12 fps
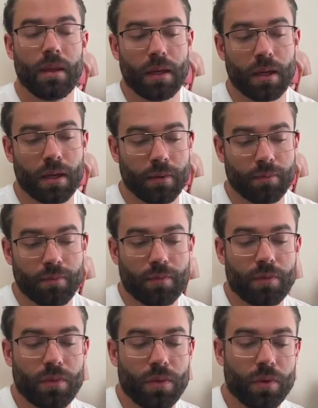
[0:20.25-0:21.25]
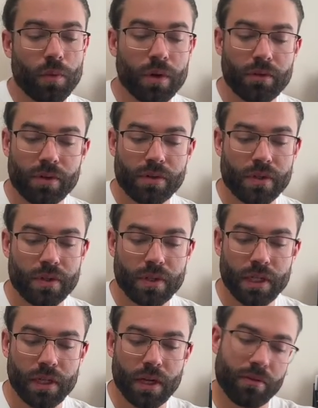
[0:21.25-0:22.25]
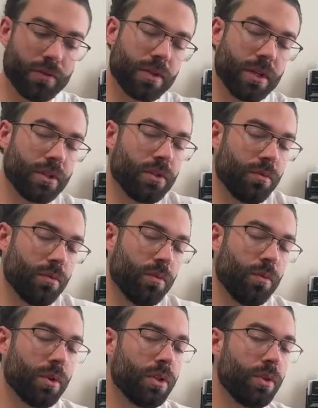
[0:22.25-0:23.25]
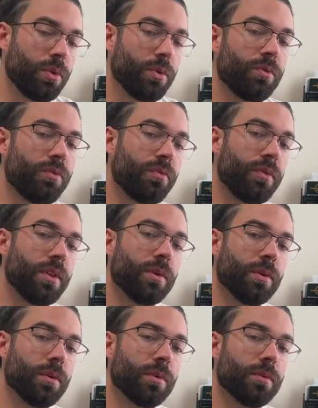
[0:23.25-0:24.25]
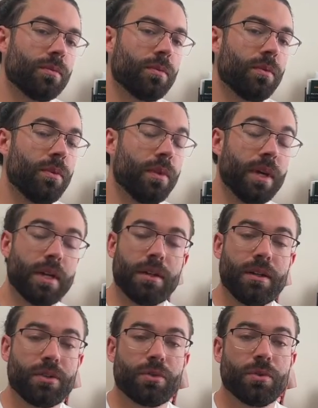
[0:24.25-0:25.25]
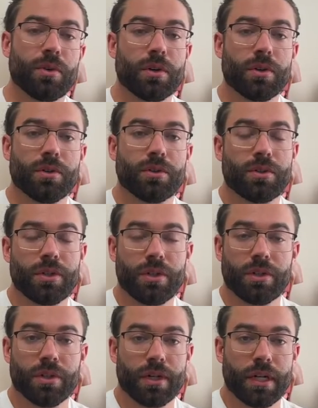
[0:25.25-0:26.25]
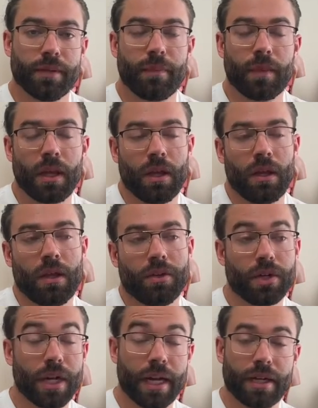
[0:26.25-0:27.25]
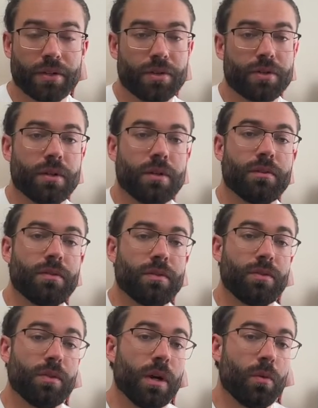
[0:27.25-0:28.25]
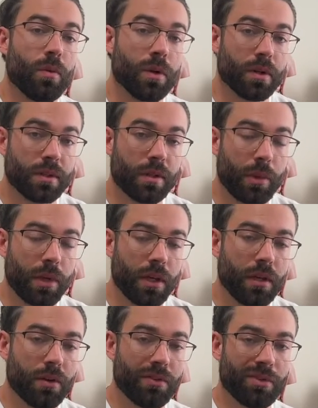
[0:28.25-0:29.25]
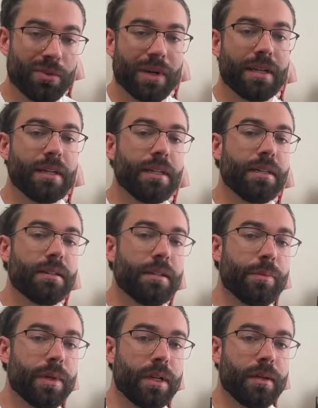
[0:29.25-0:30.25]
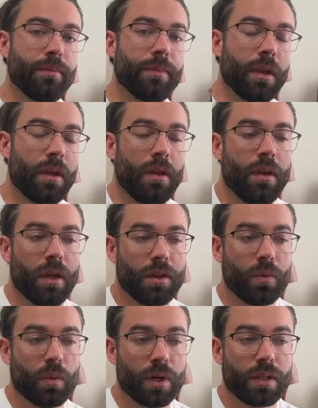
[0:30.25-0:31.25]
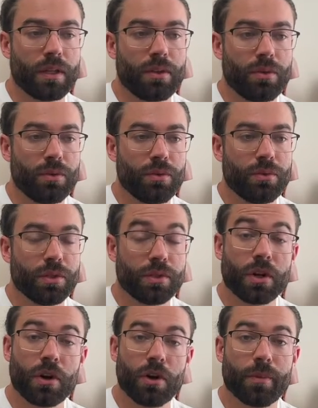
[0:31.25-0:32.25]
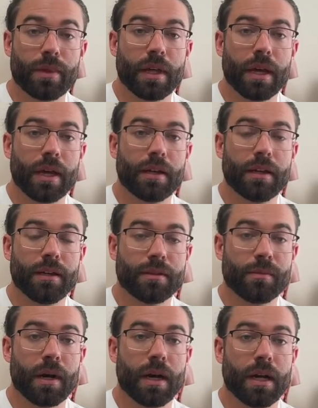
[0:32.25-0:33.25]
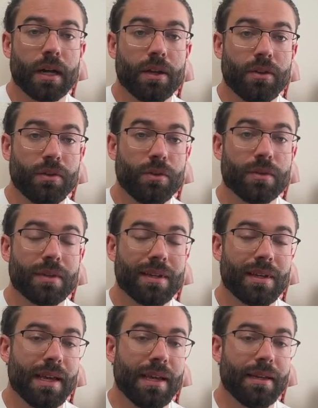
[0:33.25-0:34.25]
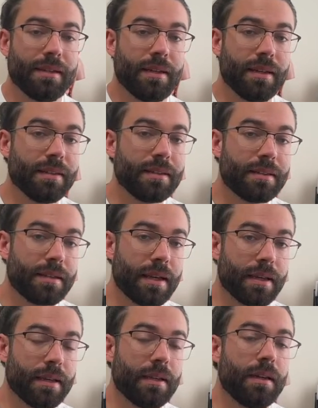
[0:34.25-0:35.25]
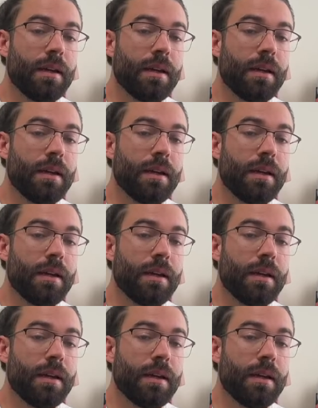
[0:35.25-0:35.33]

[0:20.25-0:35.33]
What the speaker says: The want versus need conversation. When you feel that initial urge to urinate, you're going to ask yourself, do I want to pee or do I need to pee? And the way that you determine that is by using a 10-second